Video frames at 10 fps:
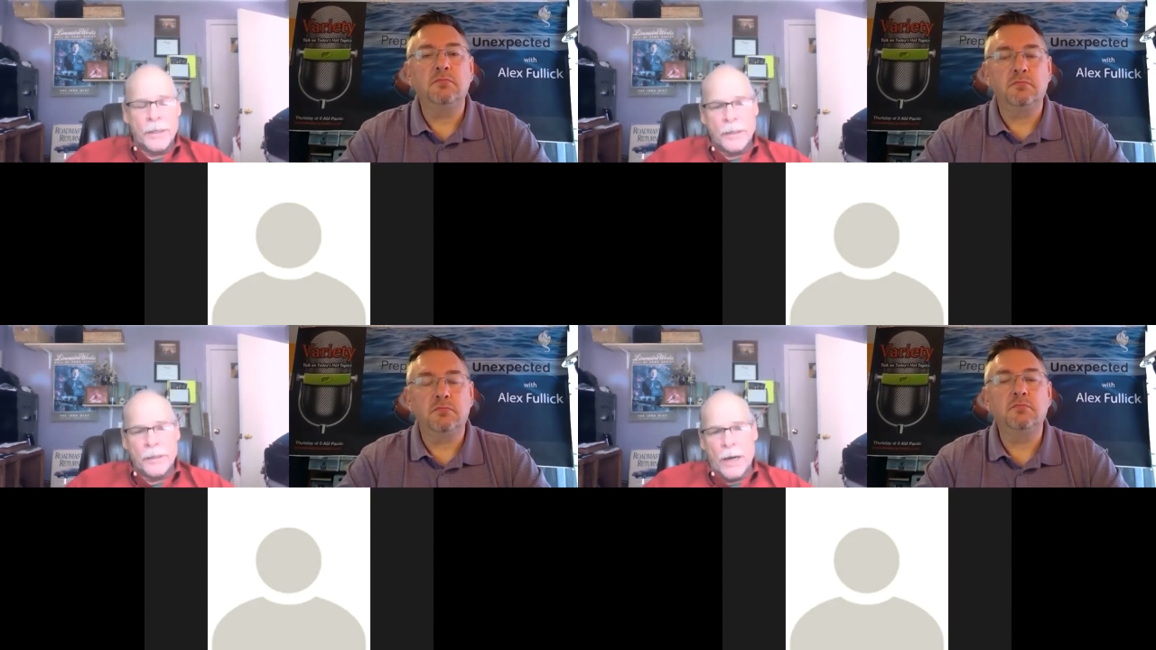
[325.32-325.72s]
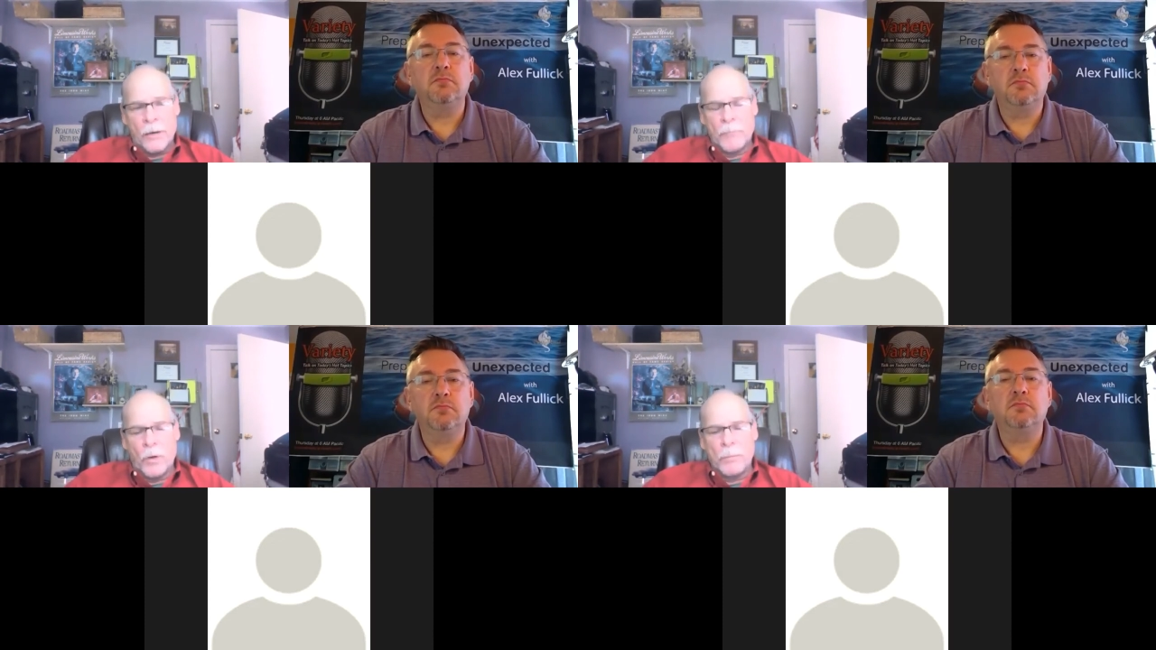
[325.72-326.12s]
Speaker 1: And
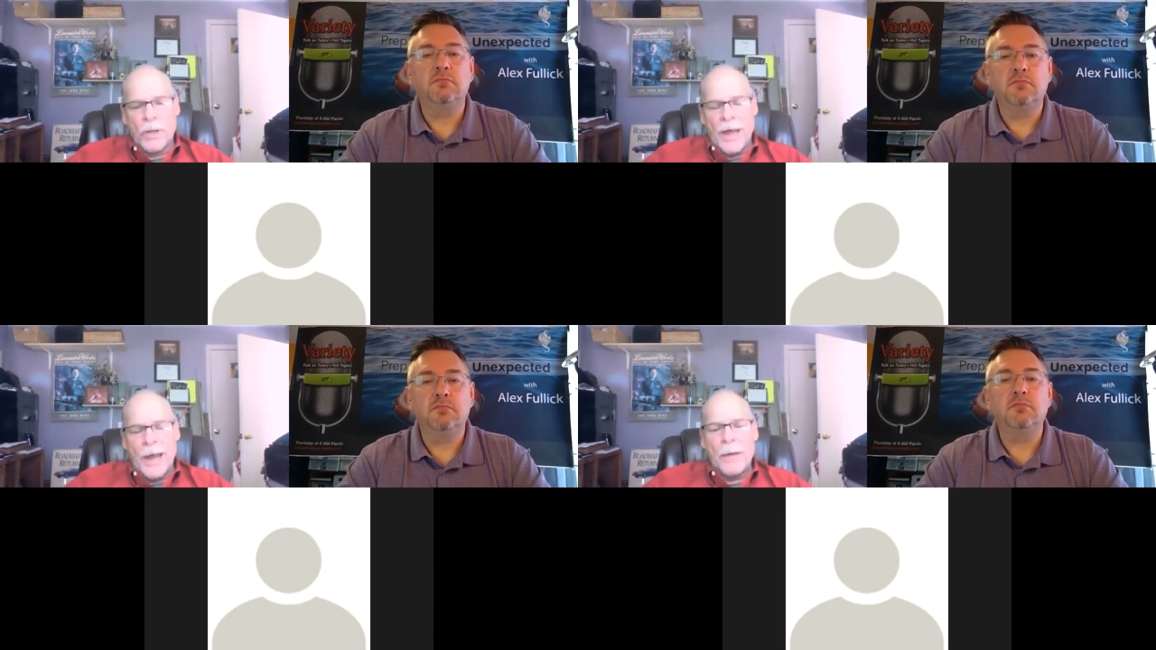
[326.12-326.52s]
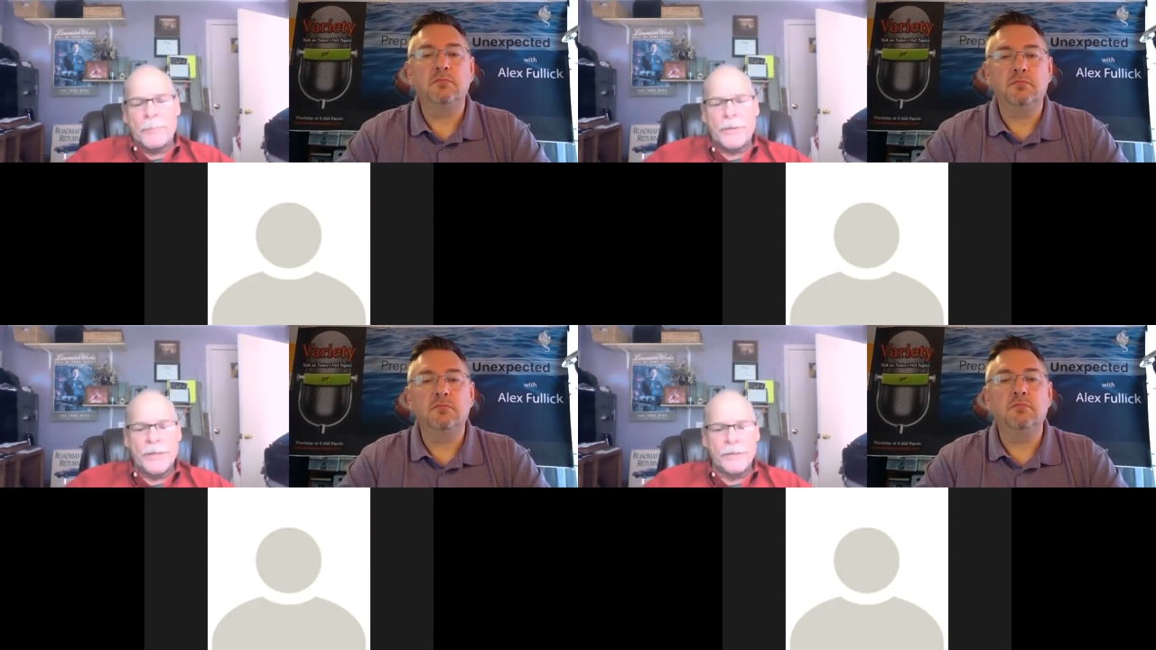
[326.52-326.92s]
our mobile app
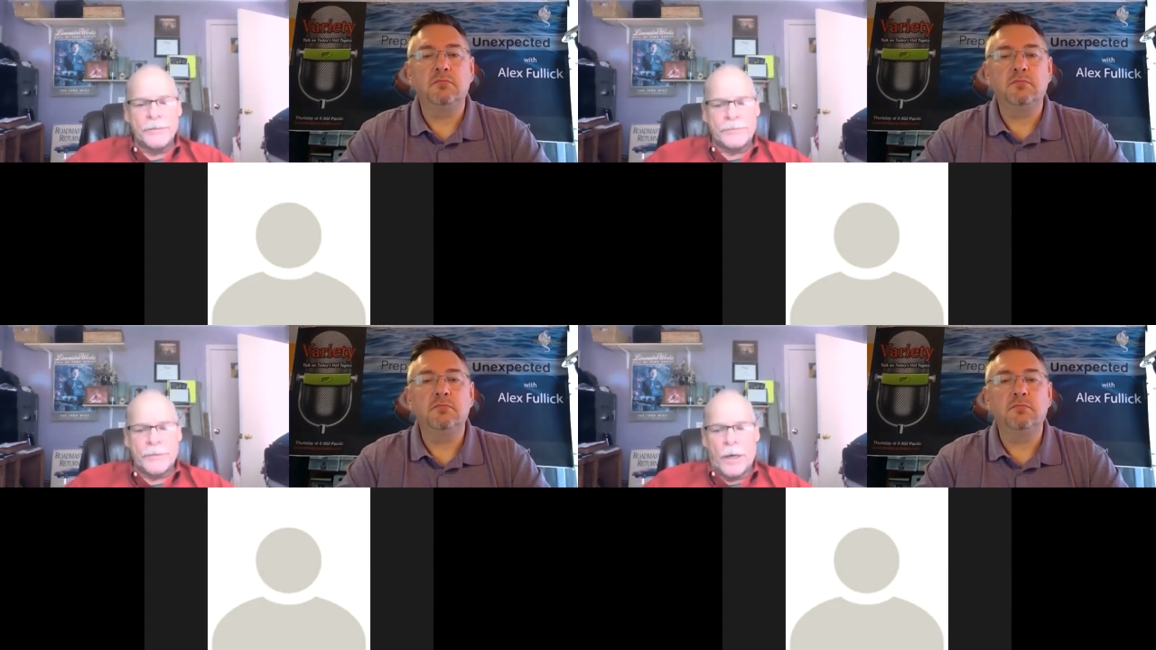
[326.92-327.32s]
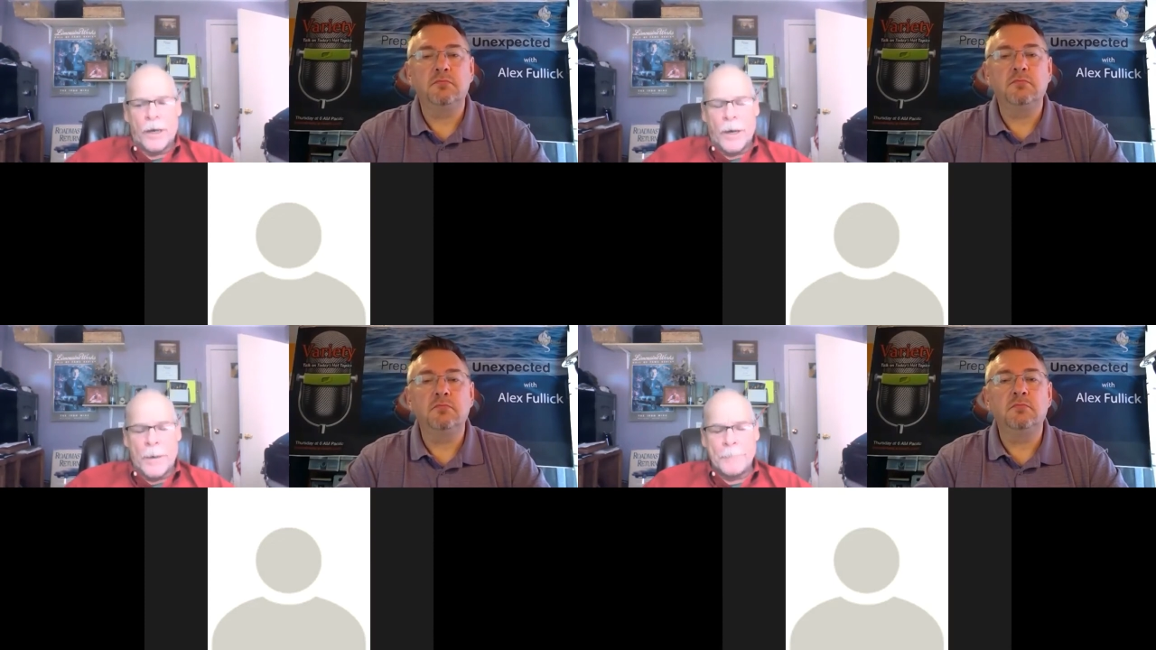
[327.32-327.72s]
is
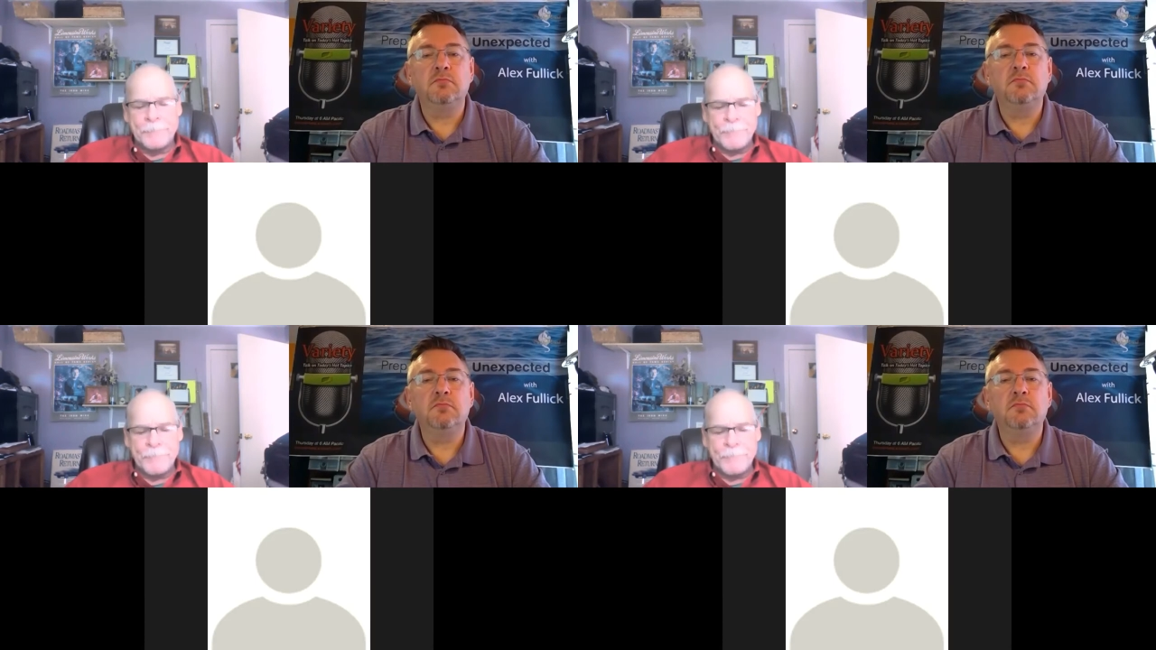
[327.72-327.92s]
uh,